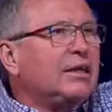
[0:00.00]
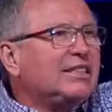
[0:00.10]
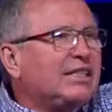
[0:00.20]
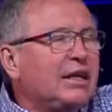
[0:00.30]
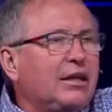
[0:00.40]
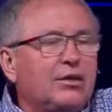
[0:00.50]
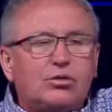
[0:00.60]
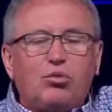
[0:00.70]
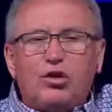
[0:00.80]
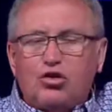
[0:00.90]
sickness
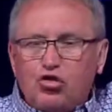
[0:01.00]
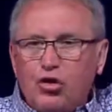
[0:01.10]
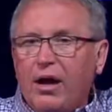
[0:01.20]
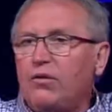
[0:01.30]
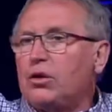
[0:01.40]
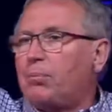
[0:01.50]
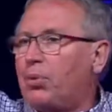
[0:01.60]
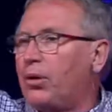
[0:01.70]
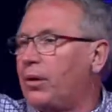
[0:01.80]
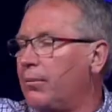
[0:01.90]
would travel to
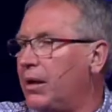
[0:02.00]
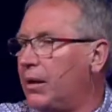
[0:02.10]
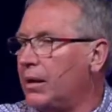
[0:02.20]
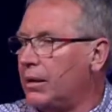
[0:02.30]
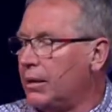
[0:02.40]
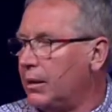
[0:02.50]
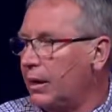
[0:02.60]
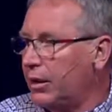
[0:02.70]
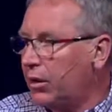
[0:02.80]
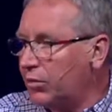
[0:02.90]
Pergamon
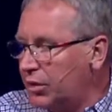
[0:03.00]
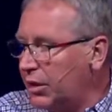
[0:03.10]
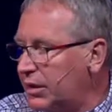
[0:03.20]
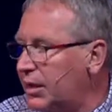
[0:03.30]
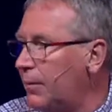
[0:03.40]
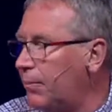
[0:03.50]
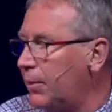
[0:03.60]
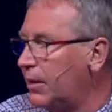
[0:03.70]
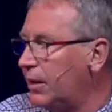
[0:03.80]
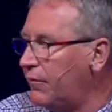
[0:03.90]
and go to the
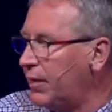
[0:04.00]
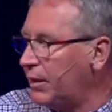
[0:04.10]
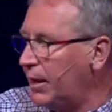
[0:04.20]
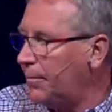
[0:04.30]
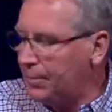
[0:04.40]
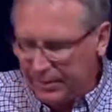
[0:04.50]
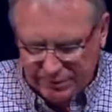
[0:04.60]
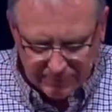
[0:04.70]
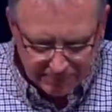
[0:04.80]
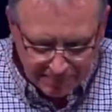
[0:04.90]
temple of Eclipus.
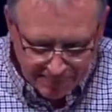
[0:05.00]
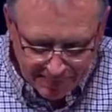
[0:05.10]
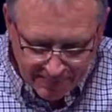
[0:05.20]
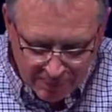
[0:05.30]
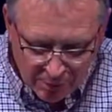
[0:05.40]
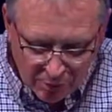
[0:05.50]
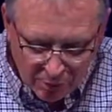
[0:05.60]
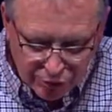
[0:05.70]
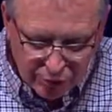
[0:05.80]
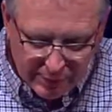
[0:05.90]

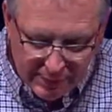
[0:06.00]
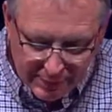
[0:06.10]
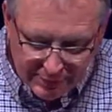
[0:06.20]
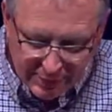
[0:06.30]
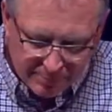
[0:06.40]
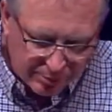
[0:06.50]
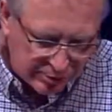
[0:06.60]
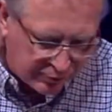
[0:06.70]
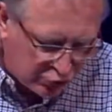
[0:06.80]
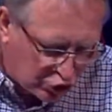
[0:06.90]
Also, it had temples
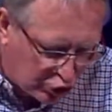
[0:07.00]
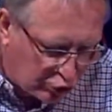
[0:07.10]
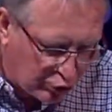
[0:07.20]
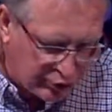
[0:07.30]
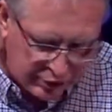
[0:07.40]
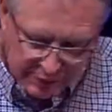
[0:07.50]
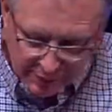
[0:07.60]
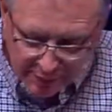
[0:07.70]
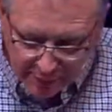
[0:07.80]
of Zeus and